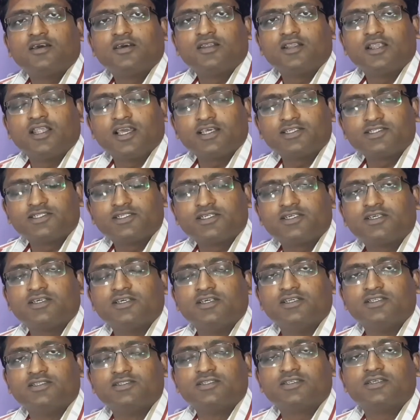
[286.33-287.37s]
Next
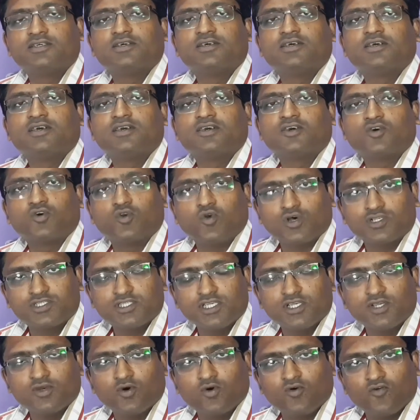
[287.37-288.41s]
is crossing